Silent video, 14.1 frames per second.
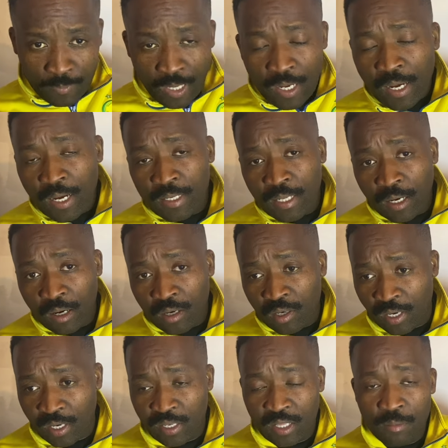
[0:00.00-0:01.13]

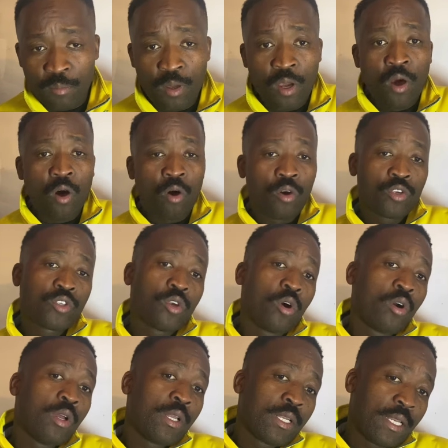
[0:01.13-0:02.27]
algorithm
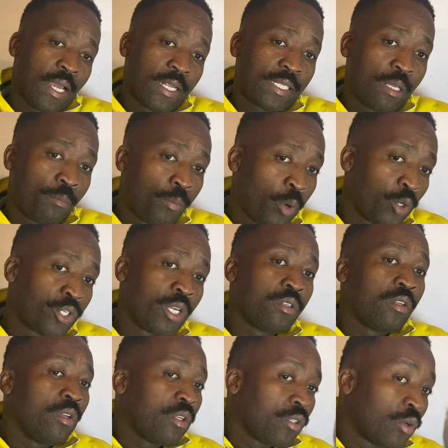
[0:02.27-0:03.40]
also, that they push
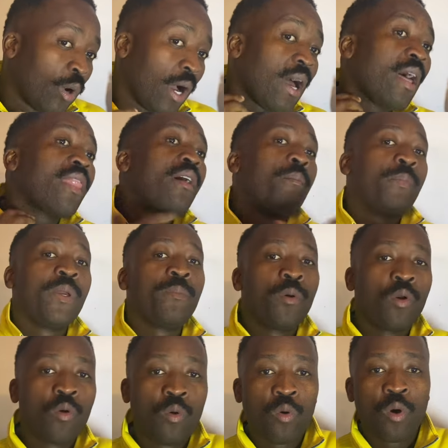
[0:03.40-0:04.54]
it to other
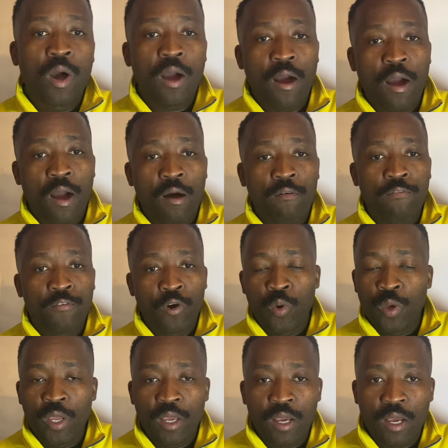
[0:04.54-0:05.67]
people who are
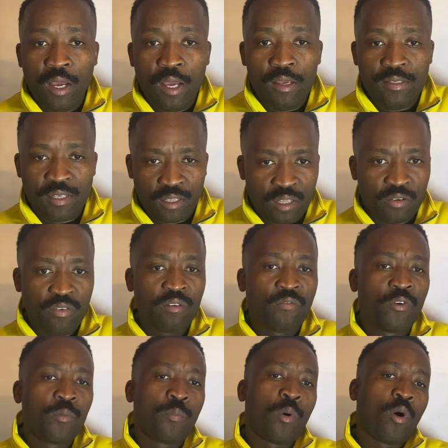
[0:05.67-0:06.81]
following South African
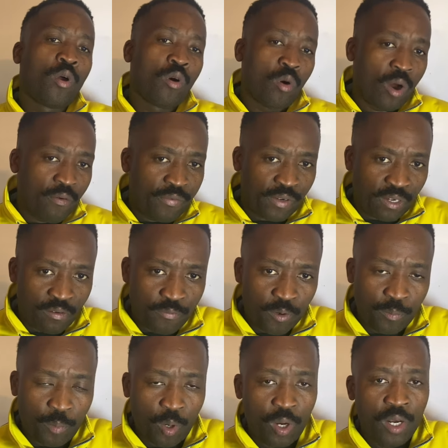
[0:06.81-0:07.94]
football or African
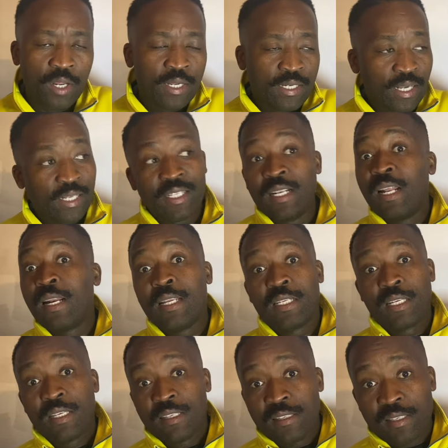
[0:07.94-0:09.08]
football, that it
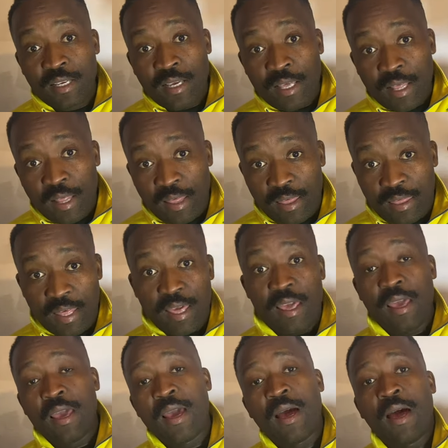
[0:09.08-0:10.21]
reaches
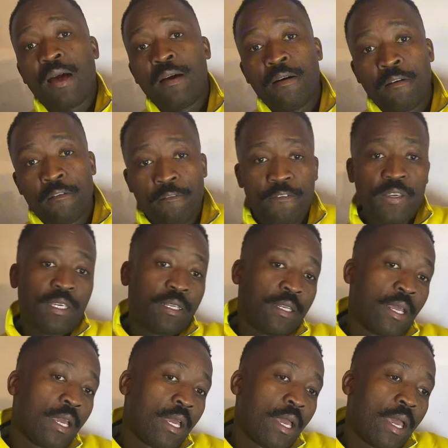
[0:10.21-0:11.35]
their
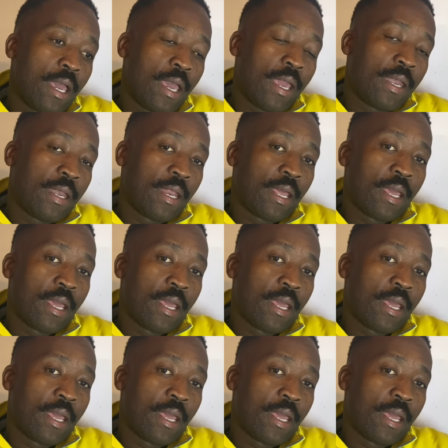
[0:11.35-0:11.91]
feed. And